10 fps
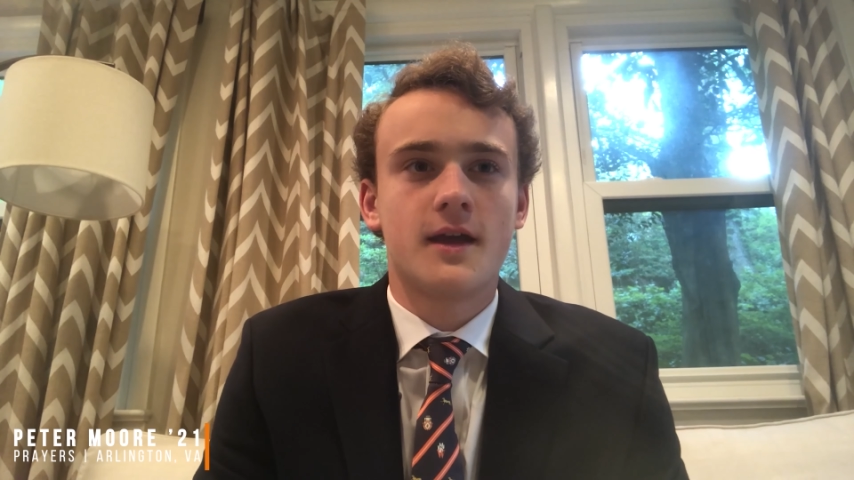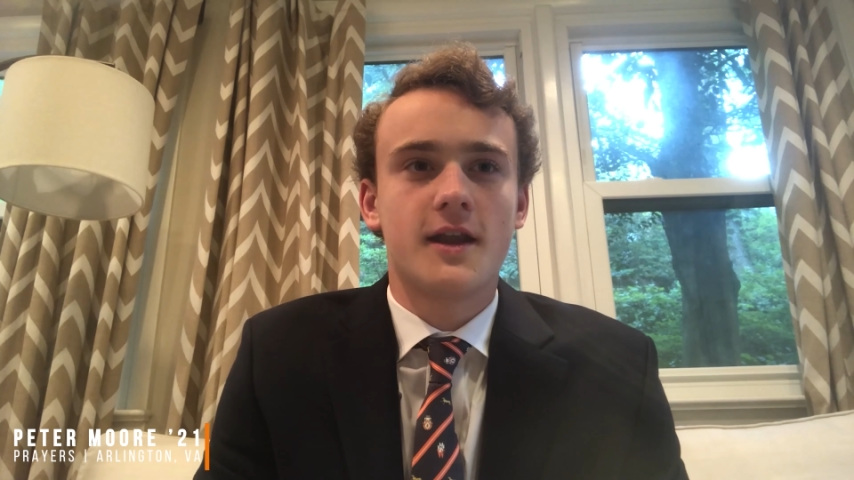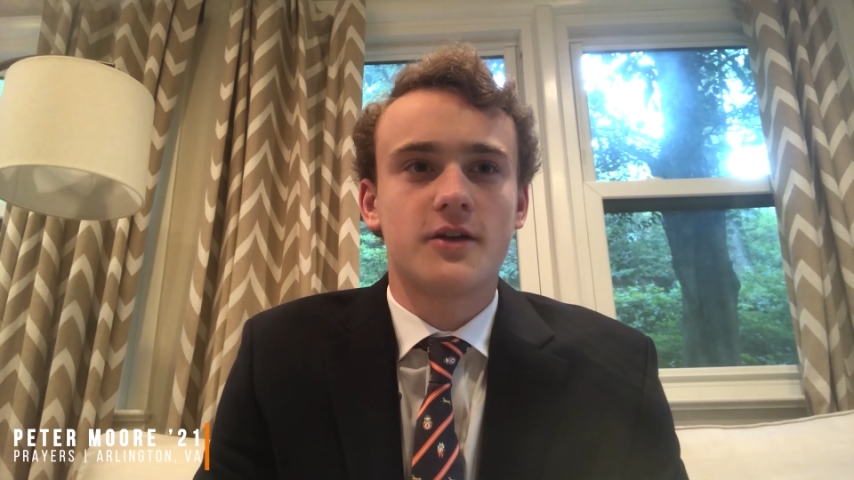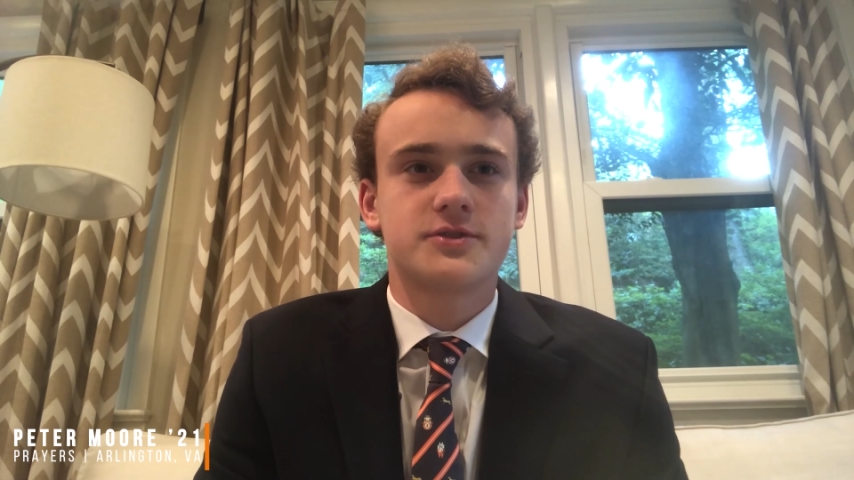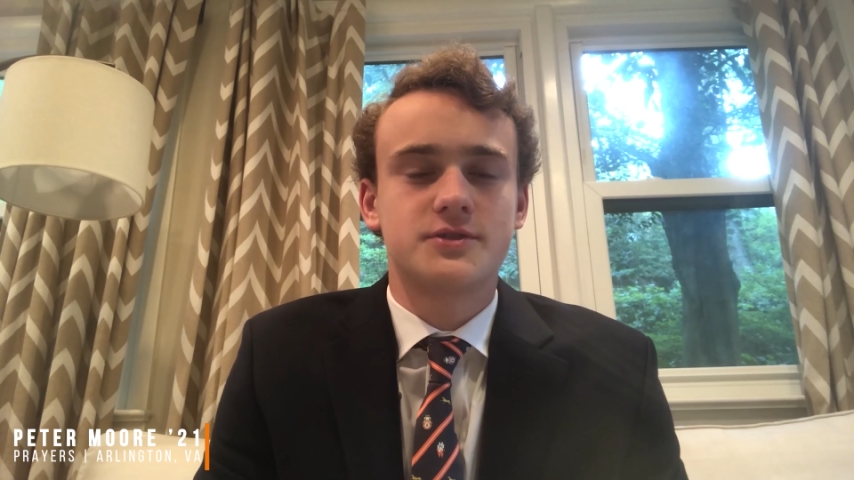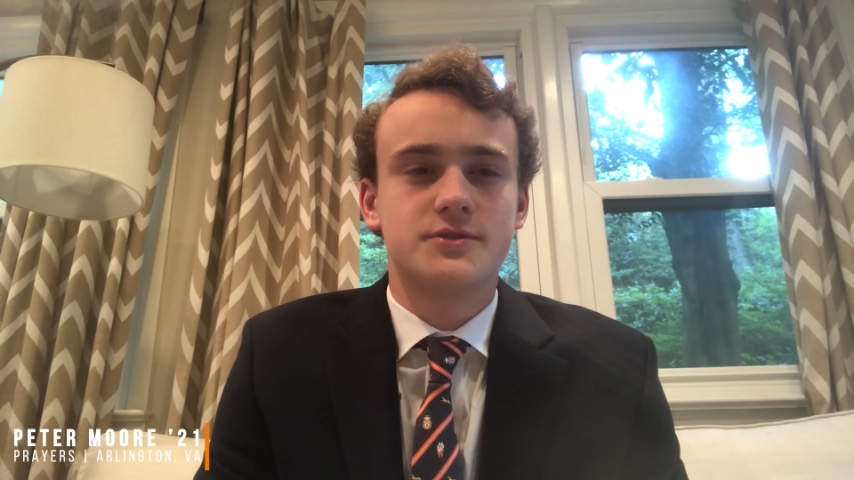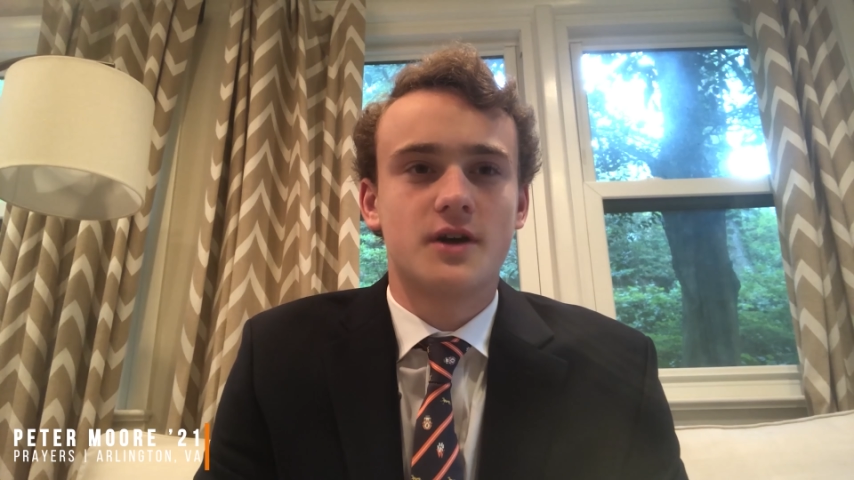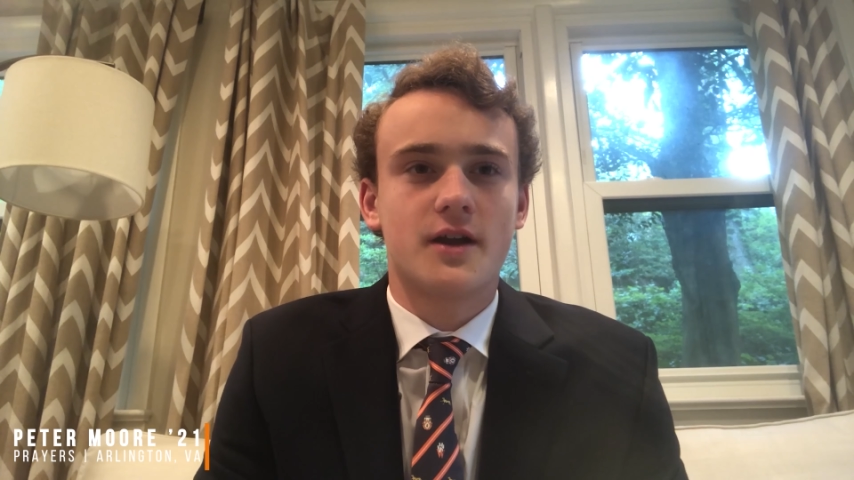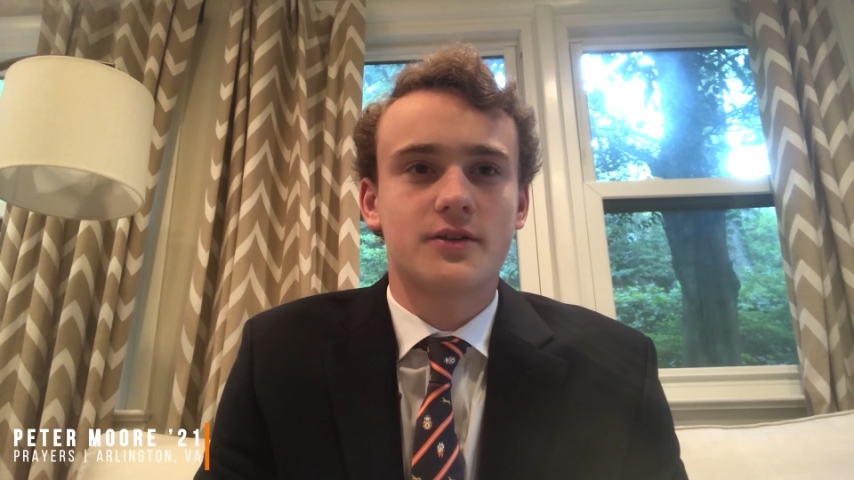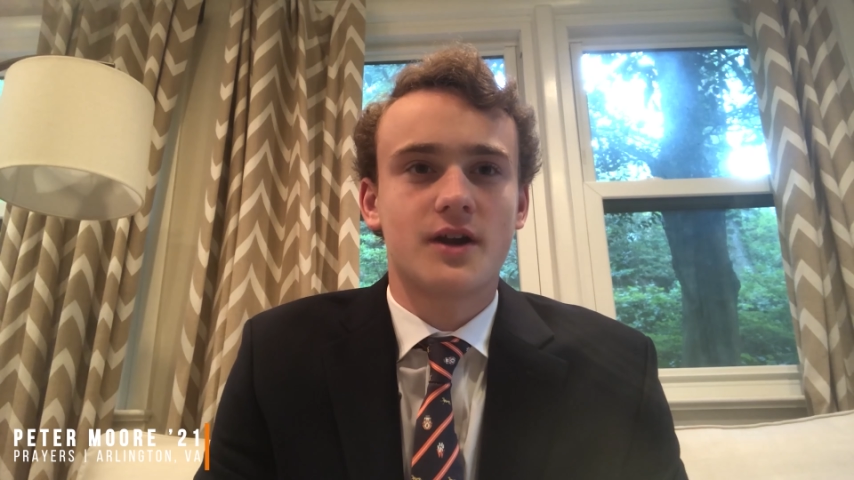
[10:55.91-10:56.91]
and also to
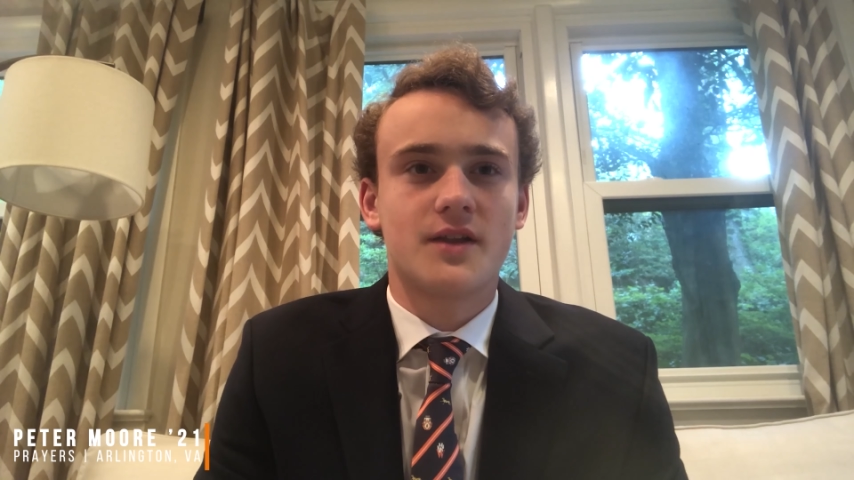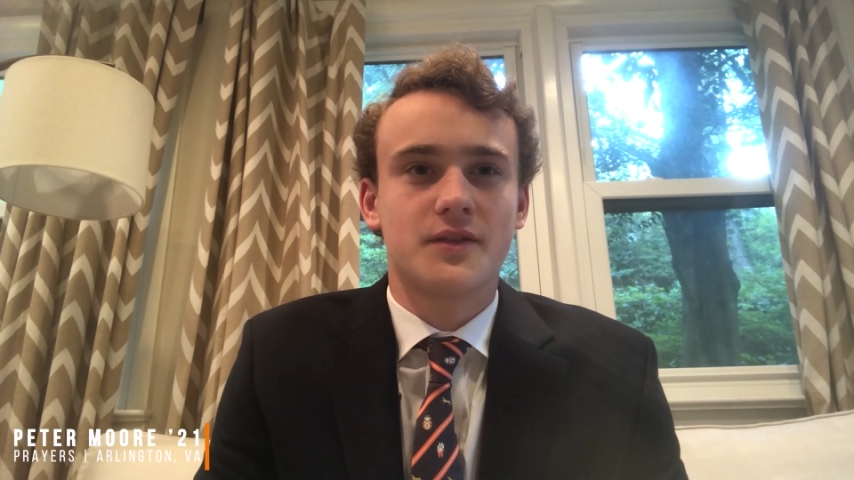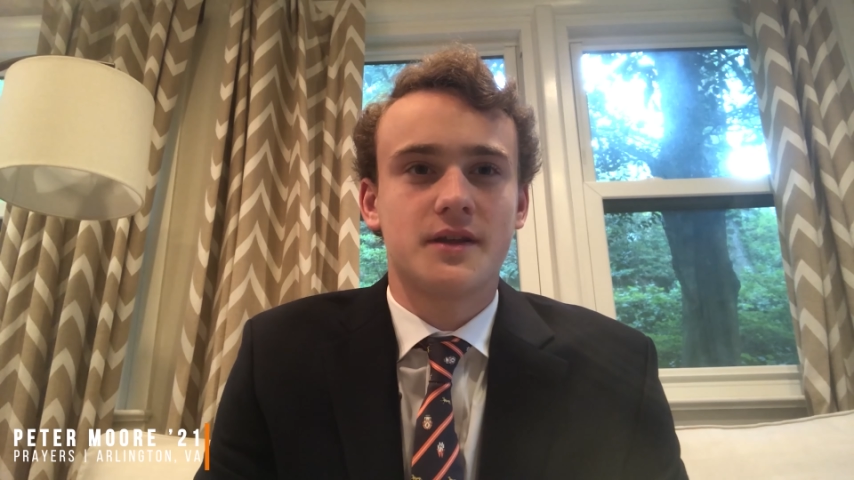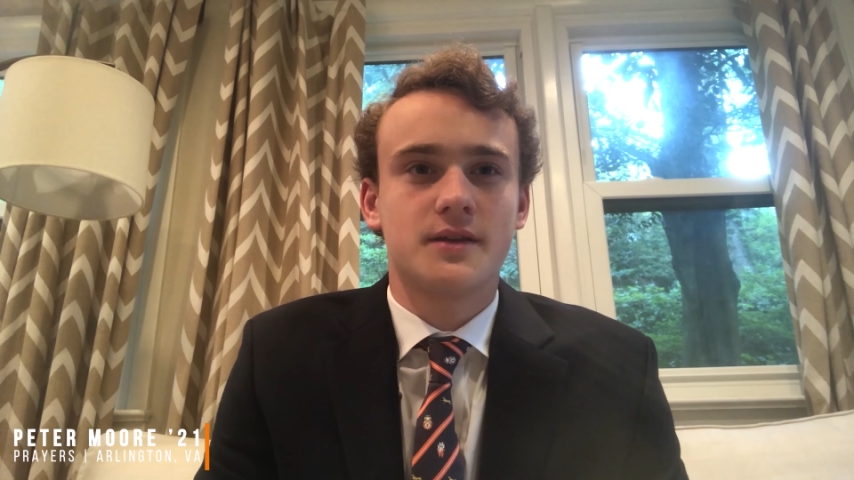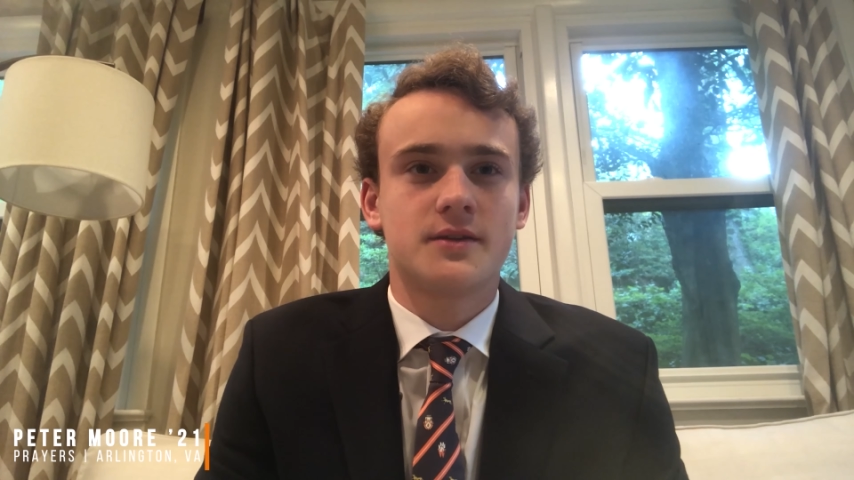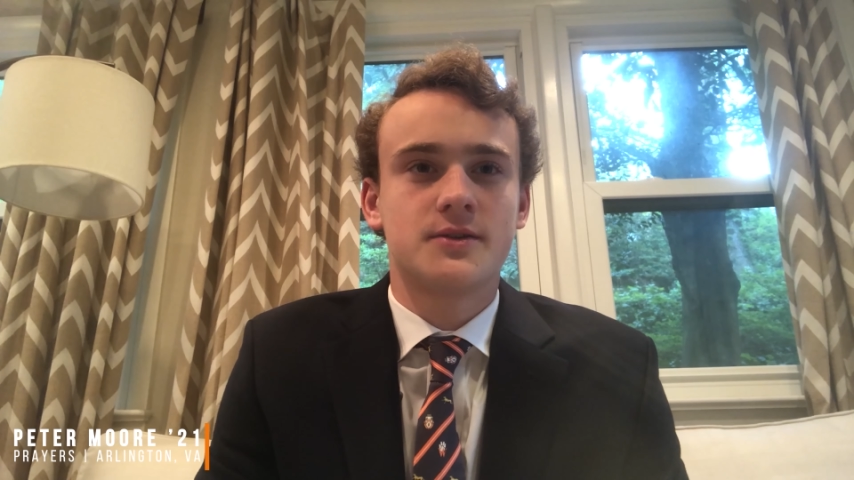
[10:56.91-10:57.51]
Donna Gravely,